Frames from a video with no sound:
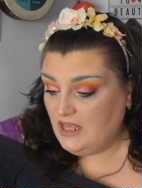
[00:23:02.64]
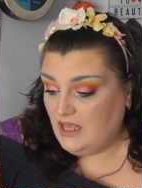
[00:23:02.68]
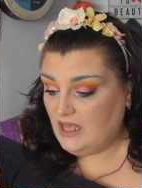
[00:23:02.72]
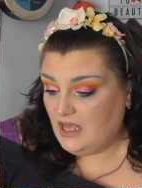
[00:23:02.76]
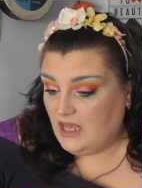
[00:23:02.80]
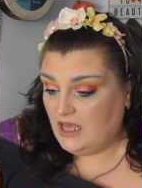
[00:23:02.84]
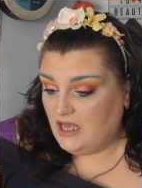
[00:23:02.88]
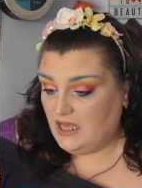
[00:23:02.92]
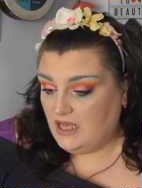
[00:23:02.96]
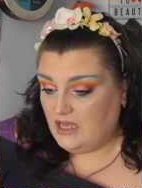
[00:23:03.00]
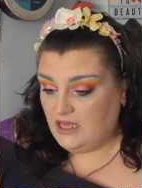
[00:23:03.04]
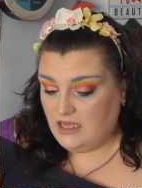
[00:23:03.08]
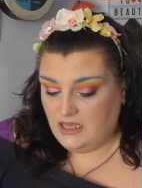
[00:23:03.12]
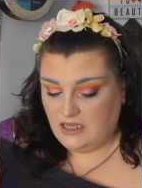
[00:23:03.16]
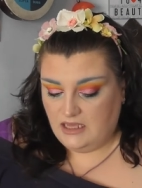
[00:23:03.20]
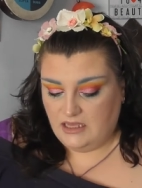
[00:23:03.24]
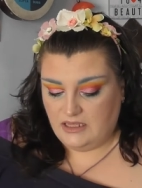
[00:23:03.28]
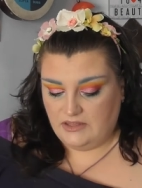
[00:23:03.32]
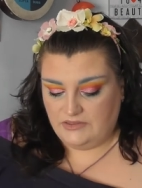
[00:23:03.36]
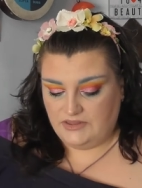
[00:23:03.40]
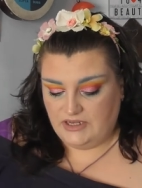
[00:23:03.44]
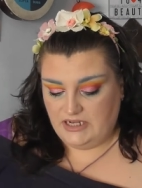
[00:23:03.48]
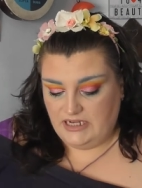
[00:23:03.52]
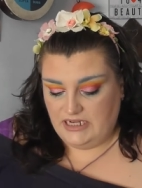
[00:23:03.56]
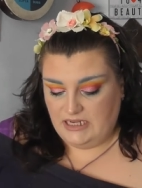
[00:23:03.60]

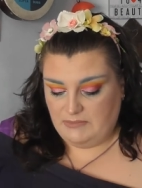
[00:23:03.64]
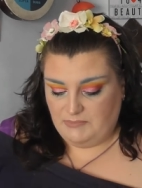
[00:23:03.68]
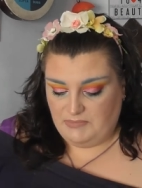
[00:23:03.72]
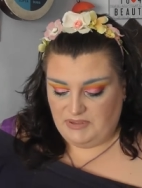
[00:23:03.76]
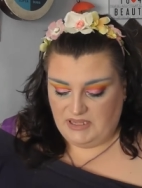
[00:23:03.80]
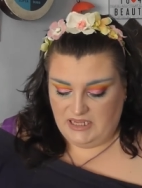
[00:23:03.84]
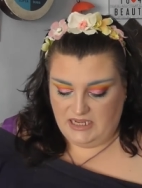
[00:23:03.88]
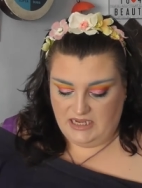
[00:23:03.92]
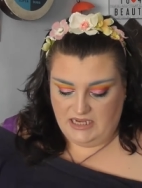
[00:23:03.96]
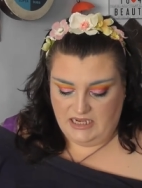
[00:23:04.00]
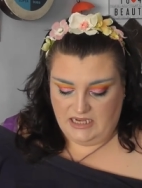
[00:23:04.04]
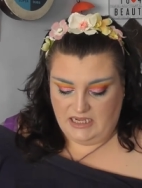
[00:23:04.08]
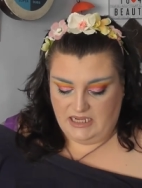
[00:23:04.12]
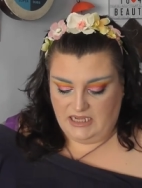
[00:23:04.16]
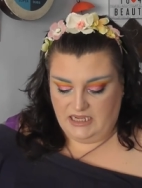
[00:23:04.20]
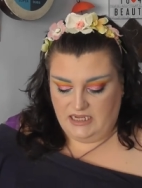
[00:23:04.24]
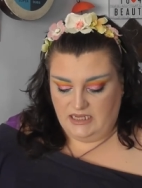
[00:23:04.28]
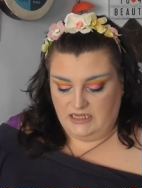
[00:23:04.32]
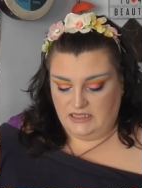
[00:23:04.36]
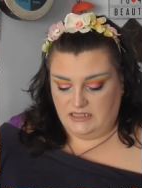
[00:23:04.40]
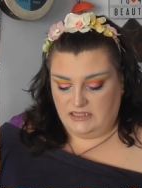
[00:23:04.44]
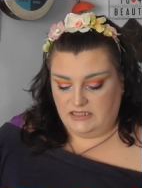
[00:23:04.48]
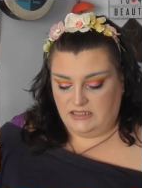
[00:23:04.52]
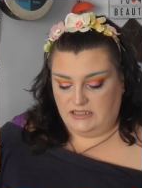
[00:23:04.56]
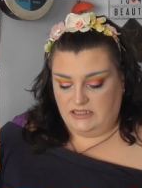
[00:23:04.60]
The lippy
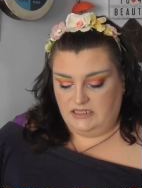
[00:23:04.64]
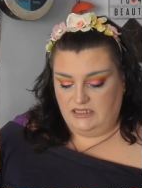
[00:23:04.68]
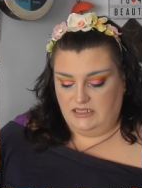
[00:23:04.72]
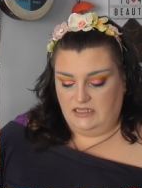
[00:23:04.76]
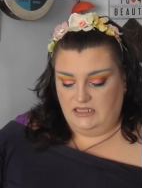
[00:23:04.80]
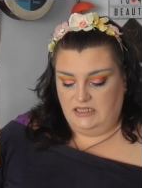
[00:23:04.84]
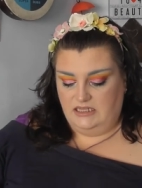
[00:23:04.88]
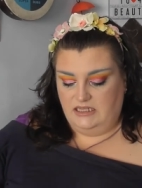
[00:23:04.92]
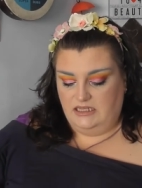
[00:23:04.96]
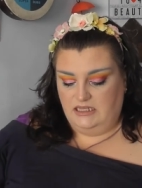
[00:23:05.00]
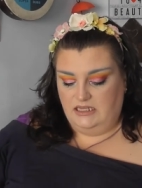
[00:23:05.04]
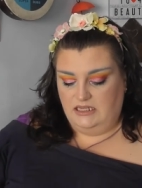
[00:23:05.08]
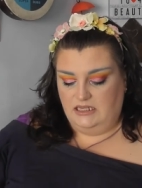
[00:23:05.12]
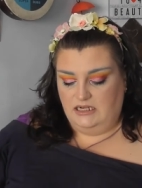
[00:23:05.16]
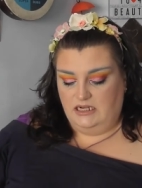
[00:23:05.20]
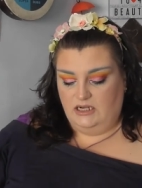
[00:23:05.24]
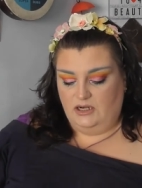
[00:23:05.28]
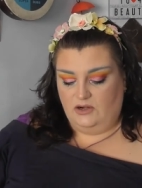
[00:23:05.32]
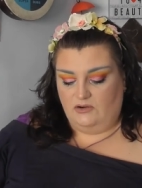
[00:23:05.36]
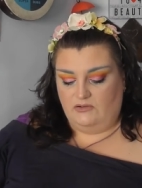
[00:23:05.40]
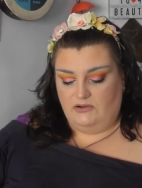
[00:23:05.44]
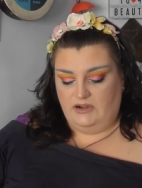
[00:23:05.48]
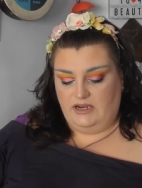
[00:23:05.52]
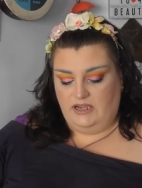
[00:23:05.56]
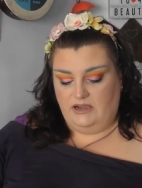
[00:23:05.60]
is the
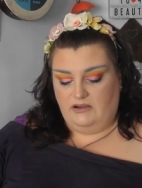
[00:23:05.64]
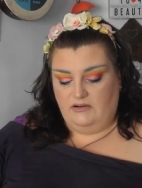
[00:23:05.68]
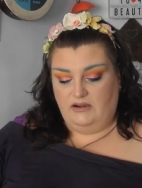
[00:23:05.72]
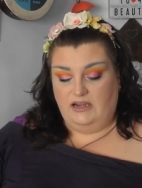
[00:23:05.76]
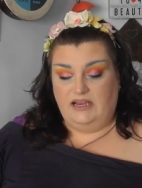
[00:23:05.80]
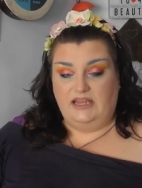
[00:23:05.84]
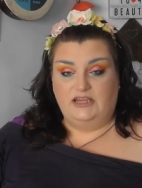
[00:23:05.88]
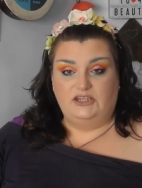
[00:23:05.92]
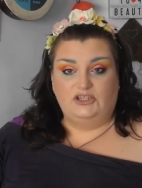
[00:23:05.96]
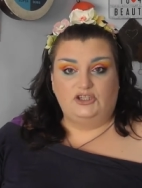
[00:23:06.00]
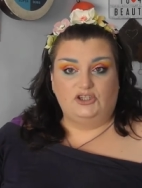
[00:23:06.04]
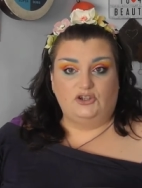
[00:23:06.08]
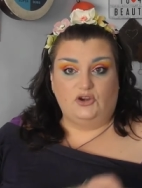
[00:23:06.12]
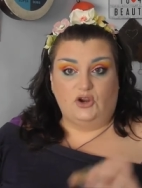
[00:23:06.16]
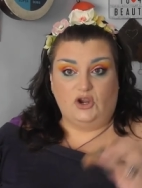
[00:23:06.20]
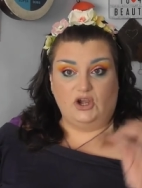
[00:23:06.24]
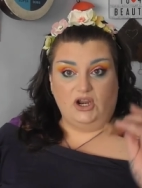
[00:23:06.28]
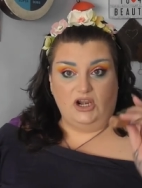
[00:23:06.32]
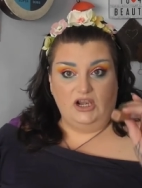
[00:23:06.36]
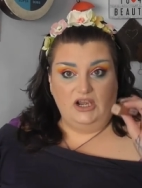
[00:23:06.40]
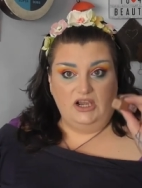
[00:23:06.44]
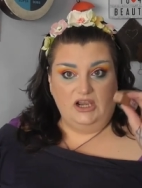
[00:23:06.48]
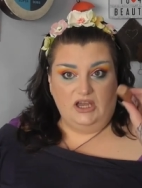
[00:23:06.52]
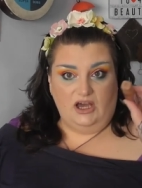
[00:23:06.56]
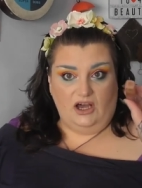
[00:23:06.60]
L'Oreal Le
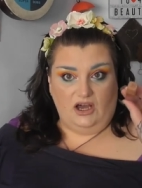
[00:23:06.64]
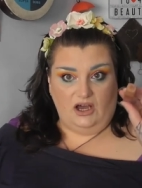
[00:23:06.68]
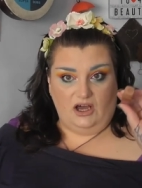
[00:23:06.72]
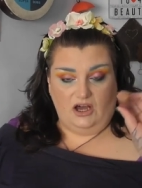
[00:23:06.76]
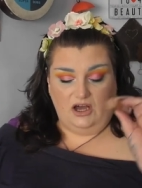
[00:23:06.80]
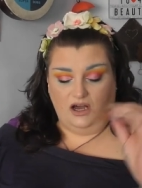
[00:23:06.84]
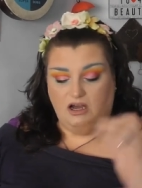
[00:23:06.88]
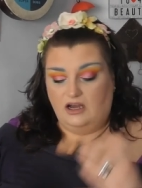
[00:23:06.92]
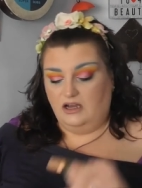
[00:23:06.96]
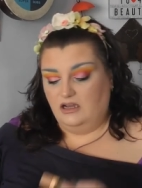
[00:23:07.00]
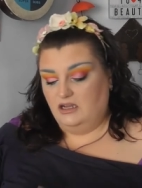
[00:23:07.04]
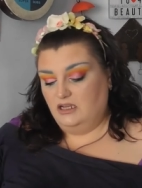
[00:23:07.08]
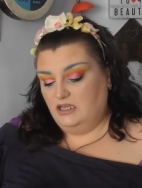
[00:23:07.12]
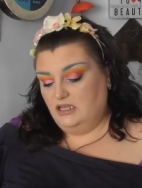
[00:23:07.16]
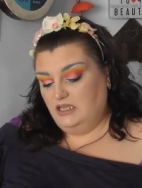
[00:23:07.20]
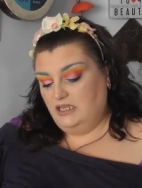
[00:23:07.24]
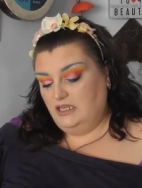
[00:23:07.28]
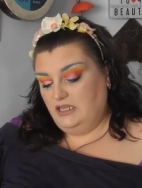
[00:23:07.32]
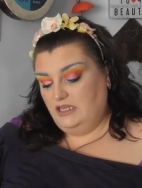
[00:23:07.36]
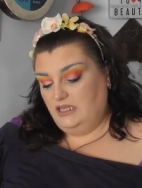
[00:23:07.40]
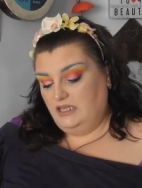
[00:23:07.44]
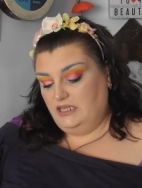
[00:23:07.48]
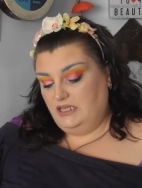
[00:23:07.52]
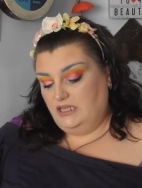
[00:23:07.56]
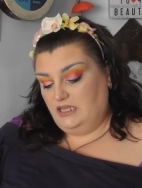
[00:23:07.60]
Chocolat
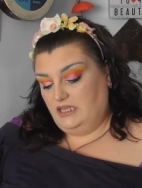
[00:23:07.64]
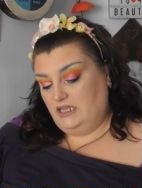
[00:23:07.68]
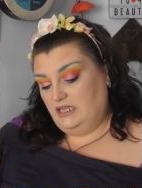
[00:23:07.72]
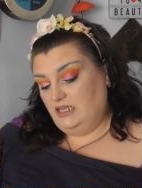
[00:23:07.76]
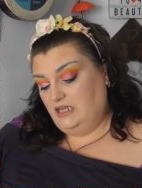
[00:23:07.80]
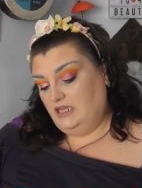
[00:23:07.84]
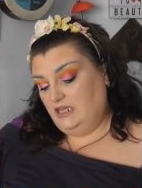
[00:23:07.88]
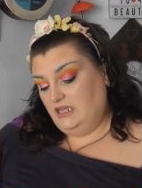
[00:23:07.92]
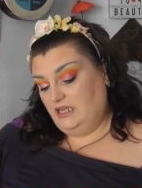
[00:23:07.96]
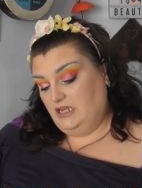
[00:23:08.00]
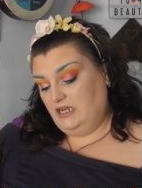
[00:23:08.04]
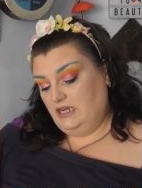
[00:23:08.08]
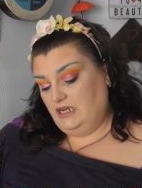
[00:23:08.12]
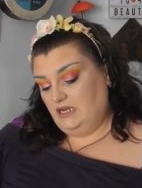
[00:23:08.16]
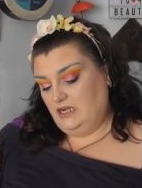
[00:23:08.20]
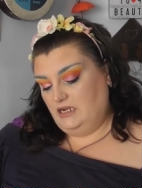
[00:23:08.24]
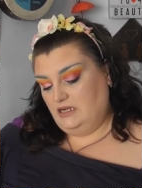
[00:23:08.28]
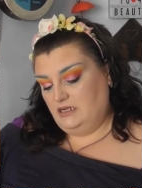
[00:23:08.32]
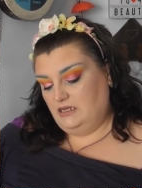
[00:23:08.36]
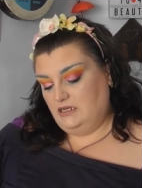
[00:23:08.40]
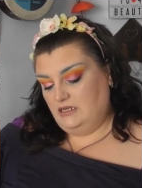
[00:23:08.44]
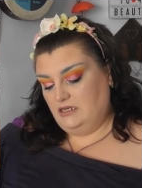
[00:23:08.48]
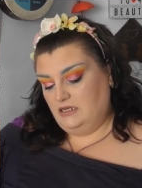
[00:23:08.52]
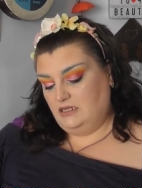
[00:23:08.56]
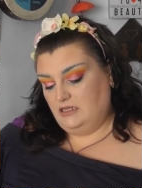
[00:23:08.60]

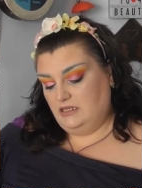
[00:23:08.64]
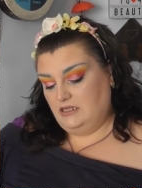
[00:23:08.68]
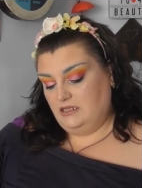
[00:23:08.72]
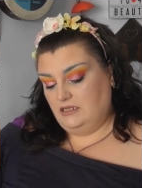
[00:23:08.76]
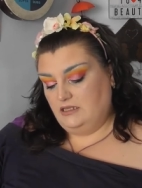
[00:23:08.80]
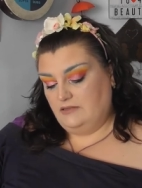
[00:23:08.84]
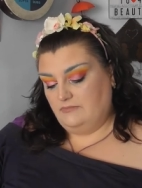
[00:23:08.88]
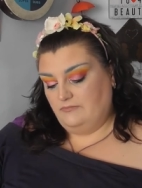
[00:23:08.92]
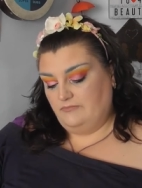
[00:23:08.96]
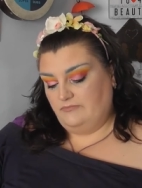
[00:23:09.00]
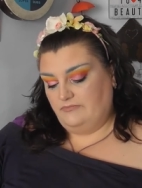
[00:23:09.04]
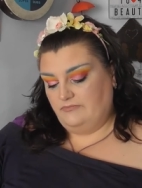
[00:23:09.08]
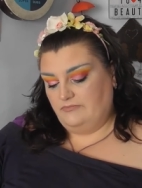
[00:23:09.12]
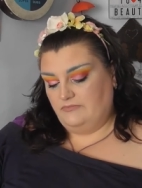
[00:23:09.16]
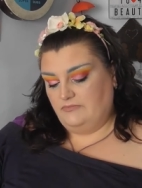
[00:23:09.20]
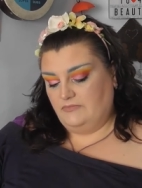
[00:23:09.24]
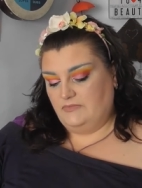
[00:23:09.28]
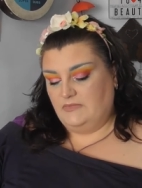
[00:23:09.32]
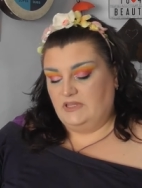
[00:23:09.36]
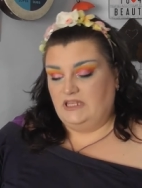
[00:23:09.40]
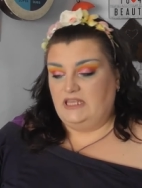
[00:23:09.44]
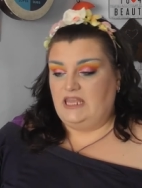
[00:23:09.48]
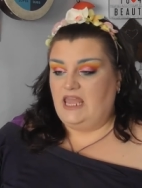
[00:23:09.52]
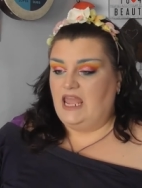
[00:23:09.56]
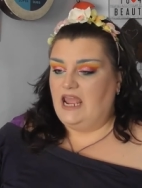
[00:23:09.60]
in
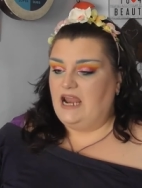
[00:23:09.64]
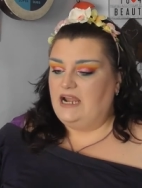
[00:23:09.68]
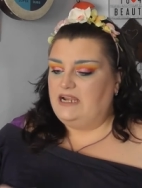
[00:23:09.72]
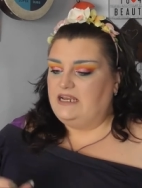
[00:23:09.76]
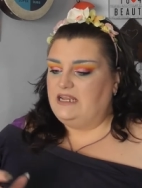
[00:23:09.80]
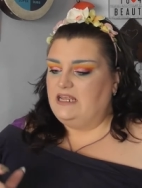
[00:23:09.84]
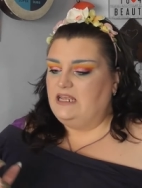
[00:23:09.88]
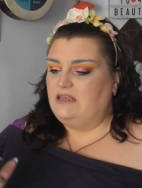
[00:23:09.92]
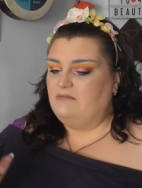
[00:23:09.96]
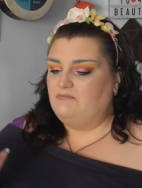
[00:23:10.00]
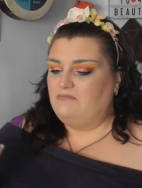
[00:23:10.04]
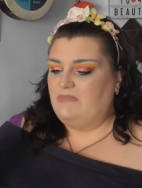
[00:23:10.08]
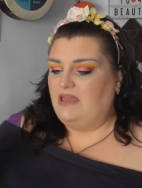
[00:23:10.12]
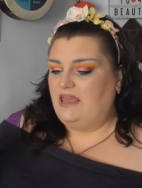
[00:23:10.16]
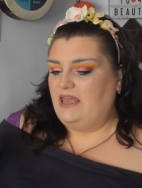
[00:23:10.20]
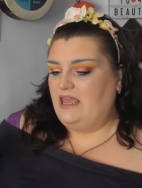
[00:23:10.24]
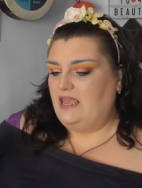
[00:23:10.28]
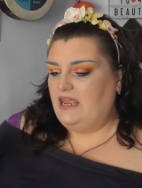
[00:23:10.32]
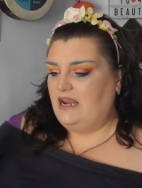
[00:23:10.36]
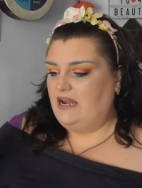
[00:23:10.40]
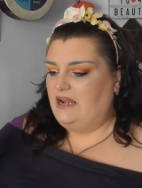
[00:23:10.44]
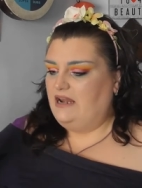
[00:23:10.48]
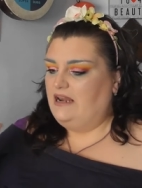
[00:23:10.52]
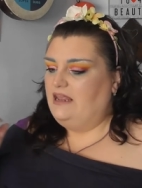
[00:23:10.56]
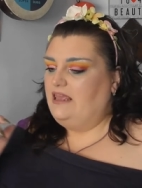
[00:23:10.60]
Candy
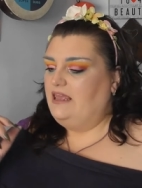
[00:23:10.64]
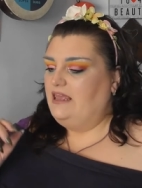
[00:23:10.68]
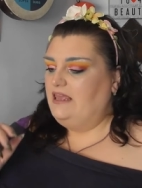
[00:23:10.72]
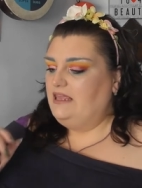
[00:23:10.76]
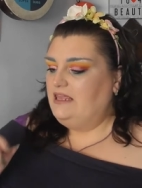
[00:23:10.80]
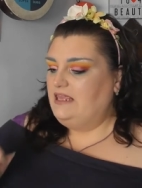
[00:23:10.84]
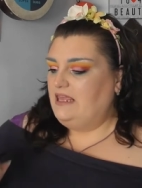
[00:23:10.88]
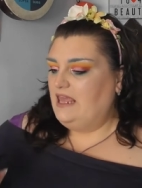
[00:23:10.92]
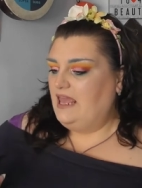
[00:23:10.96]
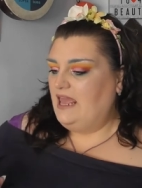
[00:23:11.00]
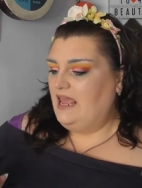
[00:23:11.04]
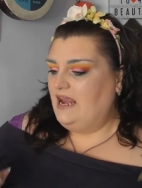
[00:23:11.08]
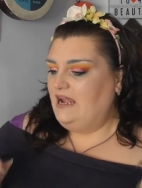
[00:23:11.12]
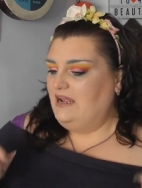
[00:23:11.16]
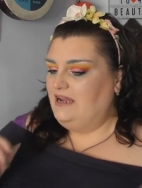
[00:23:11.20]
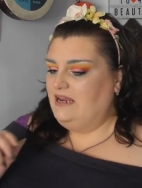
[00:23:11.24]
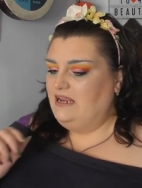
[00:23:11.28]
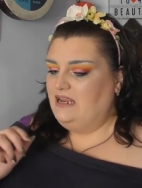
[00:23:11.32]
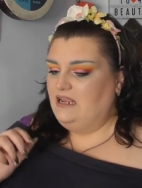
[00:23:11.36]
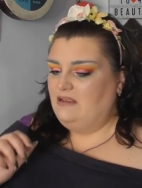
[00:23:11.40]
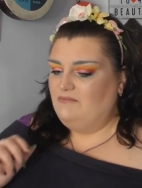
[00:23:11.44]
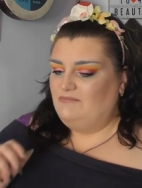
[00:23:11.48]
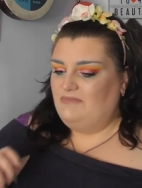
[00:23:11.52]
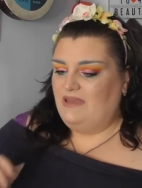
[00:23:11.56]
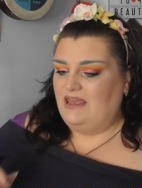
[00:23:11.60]
Man, Candy
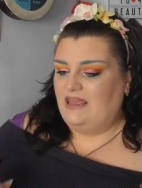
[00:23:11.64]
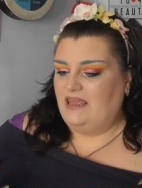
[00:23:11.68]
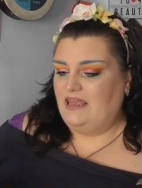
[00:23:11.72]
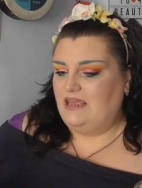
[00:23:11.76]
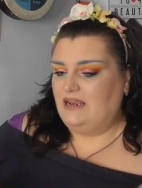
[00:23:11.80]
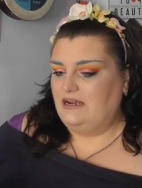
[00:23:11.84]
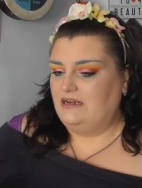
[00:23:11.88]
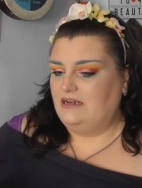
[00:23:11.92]
Man.